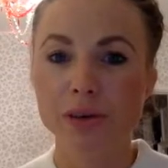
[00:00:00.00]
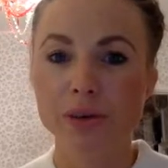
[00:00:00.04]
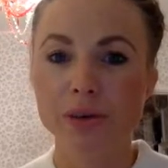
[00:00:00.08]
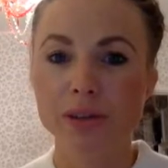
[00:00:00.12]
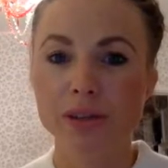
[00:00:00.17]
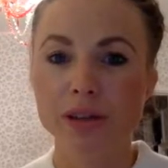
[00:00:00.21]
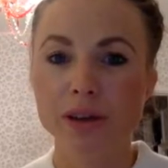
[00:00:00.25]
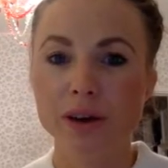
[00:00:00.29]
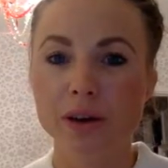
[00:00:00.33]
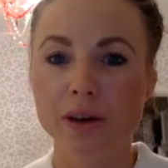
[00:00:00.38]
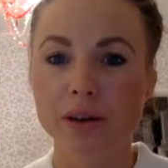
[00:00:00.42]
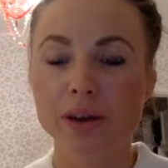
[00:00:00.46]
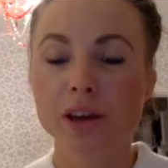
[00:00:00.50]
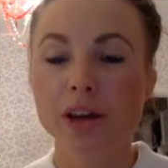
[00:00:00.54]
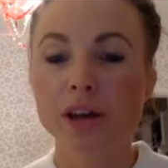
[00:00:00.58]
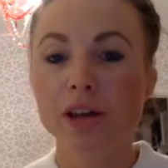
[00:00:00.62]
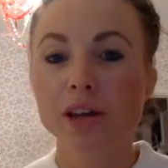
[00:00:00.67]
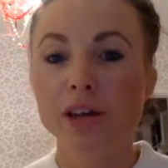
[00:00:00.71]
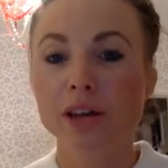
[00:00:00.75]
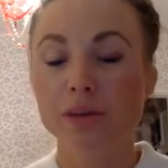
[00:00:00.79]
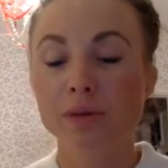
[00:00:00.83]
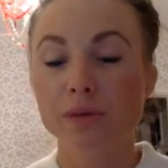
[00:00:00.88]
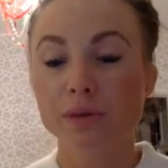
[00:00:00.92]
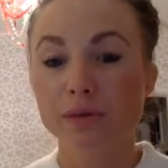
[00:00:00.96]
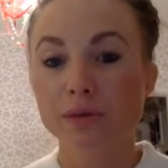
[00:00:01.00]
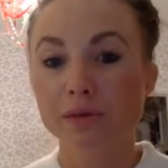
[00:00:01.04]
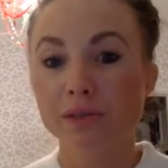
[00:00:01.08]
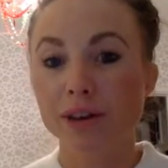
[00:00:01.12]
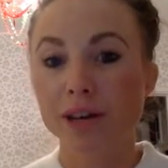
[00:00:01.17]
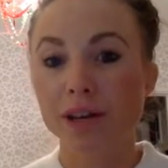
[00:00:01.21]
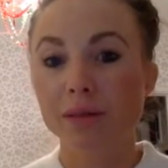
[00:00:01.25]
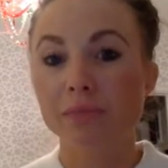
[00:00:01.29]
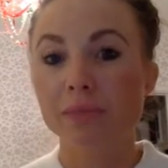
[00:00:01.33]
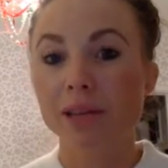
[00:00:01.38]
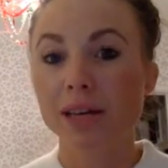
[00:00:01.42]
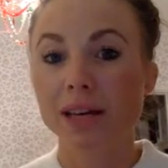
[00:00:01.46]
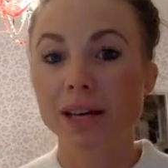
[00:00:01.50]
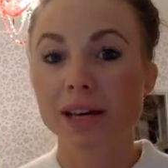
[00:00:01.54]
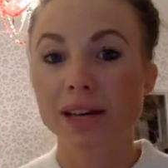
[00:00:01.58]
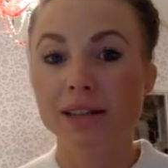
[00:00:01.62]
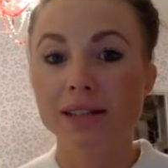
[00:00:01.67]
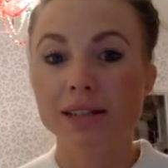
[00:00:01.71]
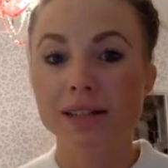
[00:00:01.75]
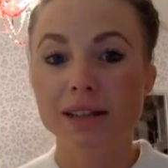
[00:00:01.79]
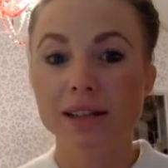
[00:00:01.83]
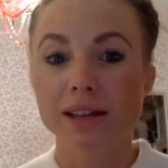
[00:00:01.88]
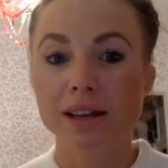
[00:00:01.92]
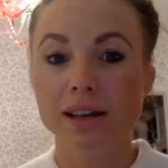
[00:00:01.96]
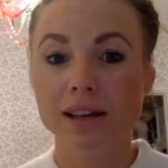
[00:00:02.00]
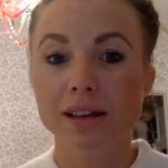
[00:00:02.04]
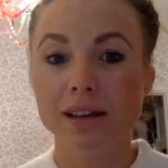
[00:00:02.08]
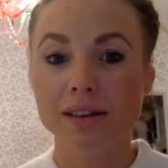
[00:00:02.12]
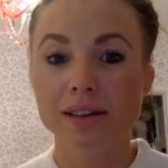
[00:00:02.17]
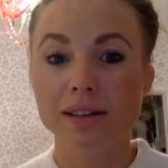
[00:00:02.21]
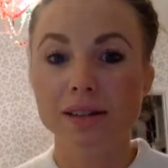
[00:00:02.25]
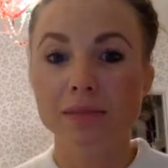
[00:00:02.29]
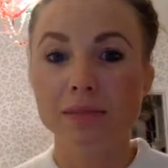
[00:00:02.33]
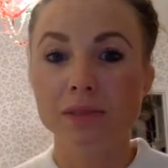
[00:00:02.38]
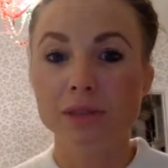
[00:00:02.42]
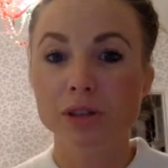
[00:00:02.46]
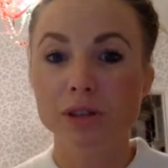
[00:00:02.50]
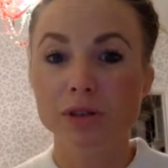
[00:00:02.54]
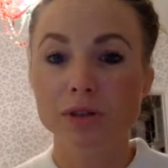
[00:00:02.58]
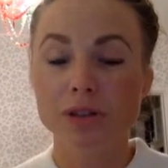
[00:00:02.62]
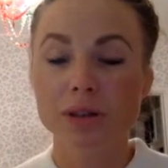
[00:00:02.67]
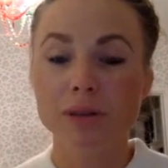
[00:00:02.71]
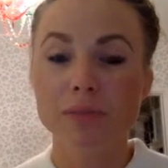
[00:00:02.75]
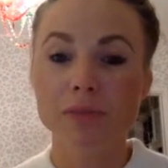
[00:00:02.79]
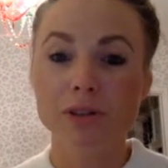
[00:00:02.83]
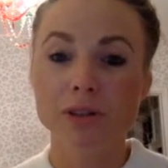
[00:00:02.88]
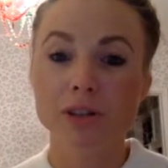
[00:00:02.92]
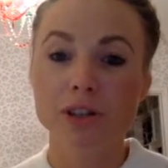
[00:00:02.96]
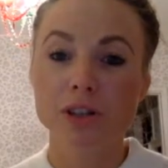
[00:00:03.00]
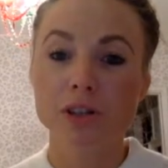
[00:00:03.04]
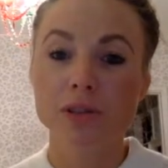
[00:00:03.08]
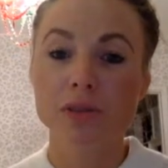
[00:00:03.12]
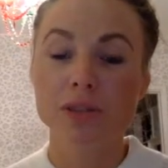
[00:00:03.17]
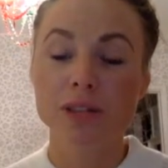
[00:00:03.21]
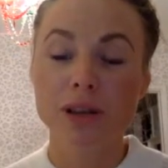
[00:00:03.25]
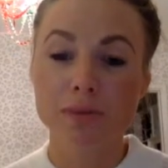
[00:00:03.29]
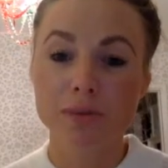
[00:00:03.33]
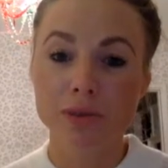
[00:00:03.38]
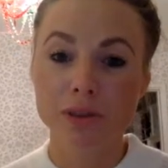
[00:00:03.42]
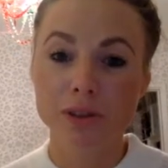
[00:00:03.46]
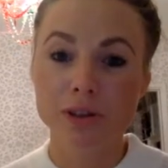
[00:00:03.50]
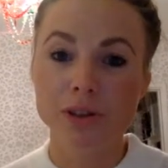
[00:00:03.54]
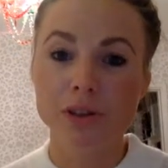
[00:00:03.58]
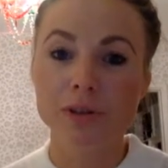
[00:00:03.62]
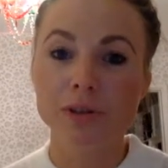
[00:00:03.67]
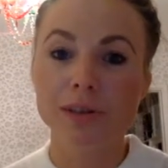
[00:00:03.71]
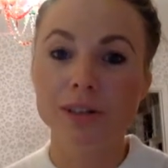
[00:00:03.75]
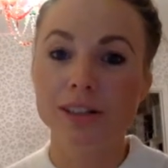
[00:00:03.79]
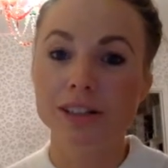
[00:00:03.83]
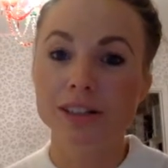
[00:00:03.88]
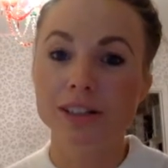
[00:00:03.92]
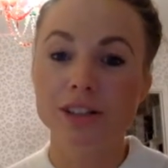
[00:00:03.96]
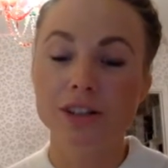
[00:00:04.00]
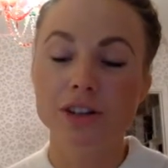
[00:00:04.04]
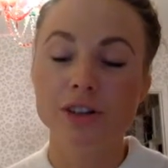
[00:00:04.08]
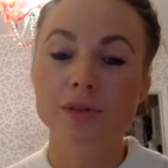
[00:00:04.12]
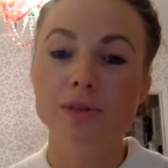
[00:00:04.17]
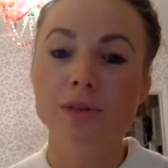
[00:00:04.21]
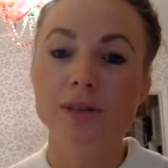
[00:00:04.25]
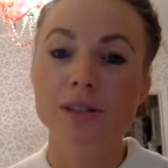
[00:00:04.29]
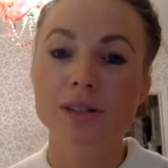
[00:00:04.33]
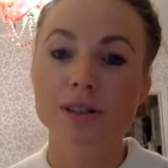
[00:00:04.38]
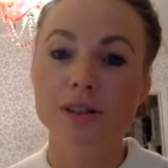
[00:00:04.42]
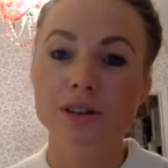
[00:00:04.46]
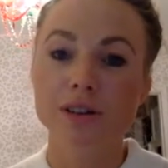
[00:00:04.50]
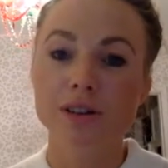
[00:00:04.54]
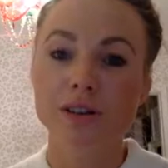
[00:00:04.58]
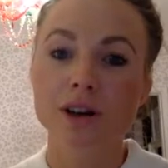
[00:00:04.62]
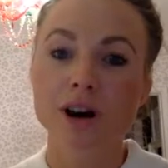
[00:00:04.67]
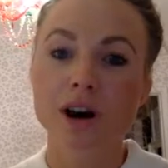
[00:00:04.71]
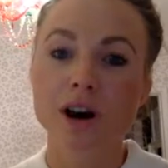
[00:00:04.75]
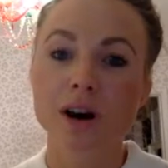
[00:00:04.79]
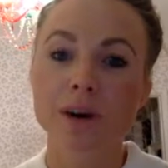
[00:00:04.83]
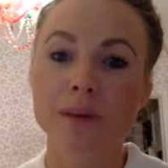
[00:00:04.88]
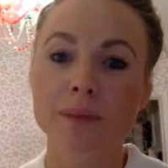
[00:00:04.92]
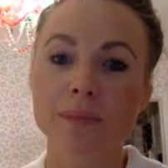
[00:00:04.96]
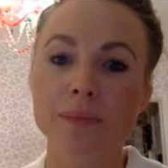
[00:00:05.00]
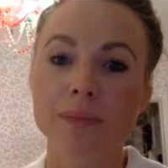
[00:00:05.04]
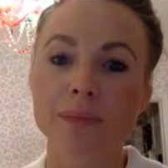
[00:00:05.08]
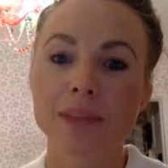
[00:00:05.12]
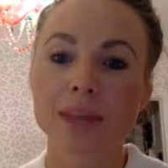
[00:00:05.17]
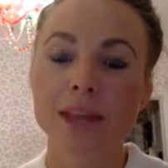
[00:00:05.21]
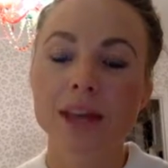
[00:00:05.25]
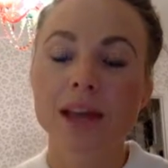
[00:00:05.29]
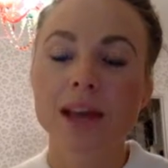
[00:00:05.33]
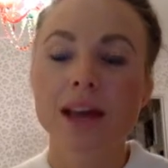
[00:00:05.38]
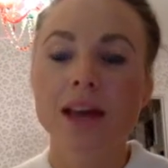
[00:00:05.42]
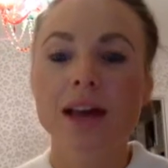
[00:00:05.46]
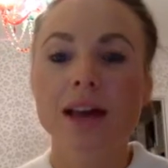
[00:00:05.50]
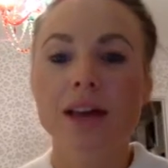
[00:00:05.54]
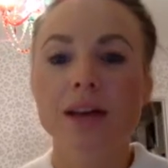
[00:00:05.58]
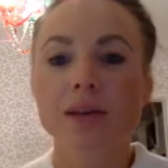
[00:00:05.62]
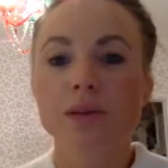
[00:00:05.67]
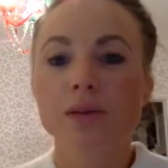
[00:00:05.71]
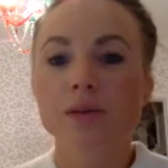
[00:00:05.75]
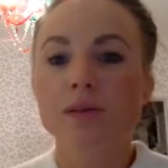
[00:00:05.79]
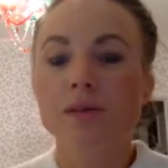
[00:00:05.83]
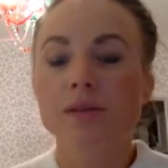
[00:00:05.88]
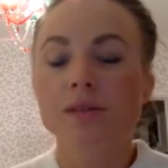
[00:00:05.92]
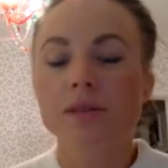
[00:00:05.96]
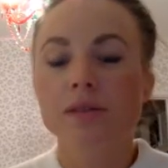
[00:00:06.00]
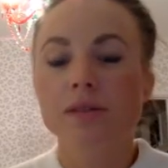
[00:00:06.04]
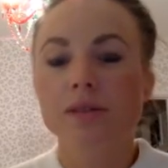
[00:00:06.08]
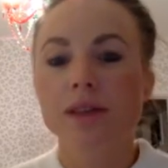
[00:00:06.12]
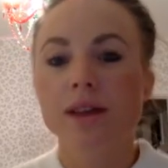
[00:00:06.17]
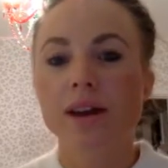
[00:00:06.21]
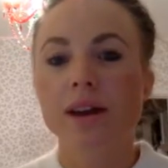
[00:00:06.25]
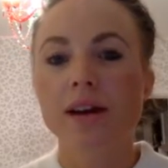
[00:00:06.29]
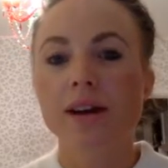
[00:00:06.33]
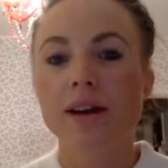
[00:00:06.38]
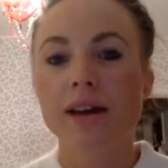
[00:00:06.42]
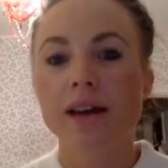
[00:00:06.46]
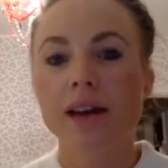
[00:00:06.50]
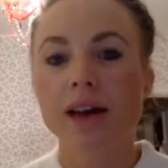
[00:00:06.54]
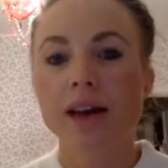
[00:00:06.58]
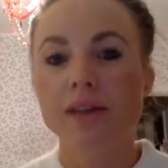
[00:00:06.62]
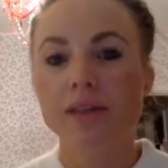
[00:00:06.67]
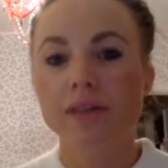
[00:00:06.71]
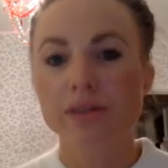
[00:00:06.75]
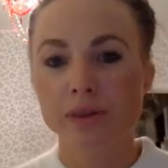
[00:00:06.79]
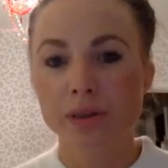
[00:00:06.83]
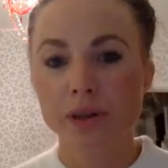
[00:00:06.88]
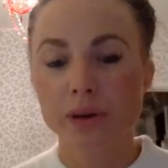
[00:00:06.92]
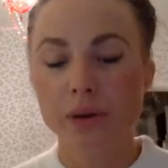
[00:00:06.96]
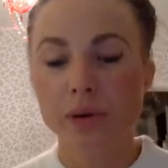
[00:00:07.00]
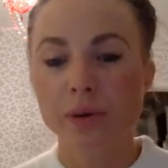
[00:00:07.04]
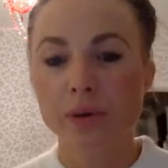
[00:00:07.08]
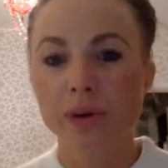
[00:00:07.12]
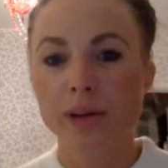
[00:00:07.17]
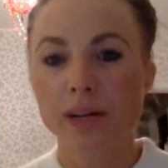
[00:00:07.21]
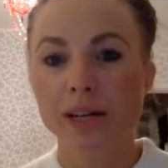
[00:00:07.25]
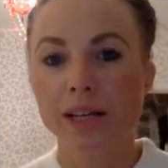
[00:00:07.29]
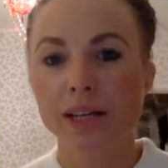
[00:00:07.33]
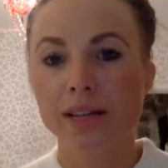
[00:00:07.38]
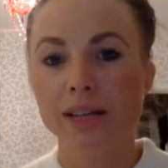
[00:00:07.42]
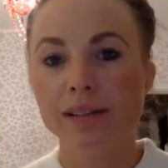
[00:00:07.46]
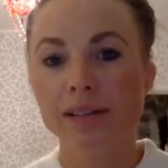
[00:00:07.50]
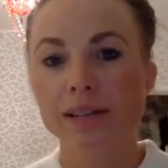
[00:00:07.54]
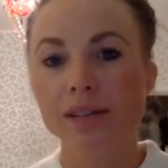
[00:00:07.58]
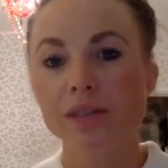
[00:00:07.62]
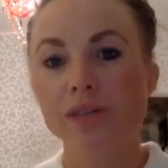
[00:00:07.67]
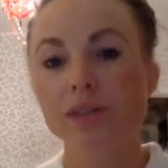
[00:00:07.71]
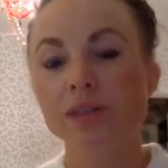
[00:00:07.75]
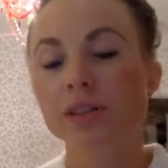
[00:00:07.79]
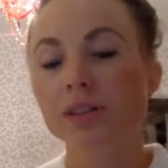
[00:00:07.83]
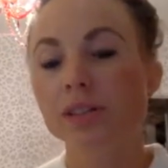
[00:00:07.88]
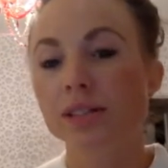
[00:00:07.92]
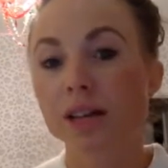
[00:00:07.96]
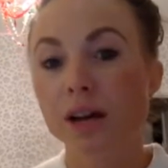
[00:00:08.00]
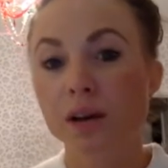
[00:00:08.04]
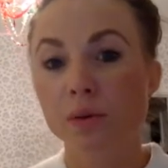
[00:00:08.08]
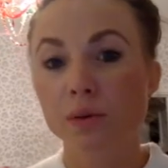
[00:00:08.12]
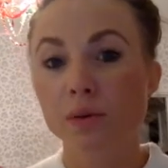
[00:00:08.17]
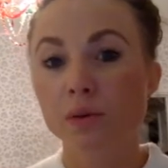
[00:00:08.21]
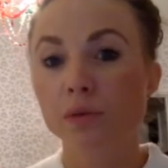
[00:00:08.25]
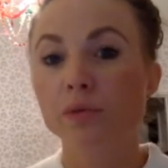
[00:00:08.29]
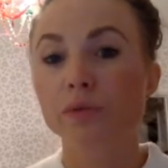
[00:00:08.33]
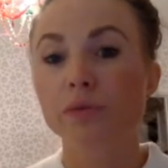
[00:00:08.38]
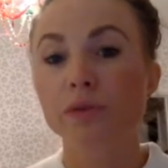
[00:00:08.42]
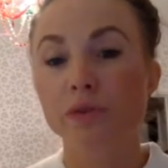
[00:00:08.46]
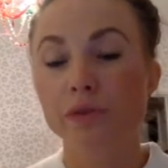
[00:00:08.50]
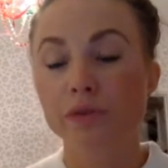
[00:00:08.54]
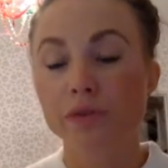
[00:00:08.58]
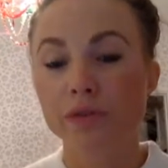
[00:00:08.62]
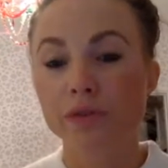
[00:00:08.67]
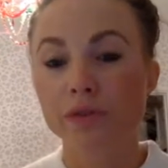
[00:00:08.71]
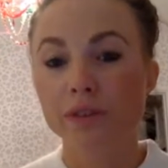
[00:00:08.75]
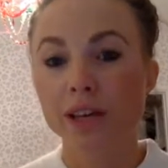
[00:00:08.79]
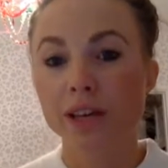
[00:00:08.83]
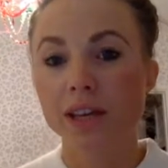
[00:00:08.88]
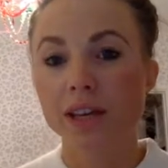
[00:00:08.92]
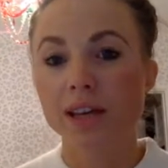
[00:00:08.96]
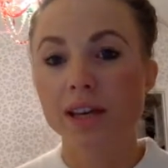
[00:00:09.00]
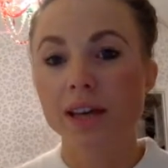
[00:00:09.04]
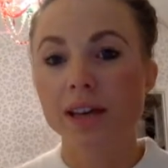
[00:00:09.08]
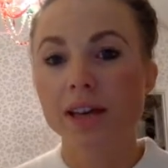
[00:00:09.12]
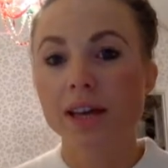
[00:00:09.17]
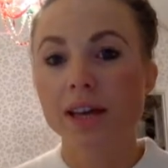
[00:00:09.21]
So you will find me at www.lyndaturnquist.com, and also there I have a recording that you can download for free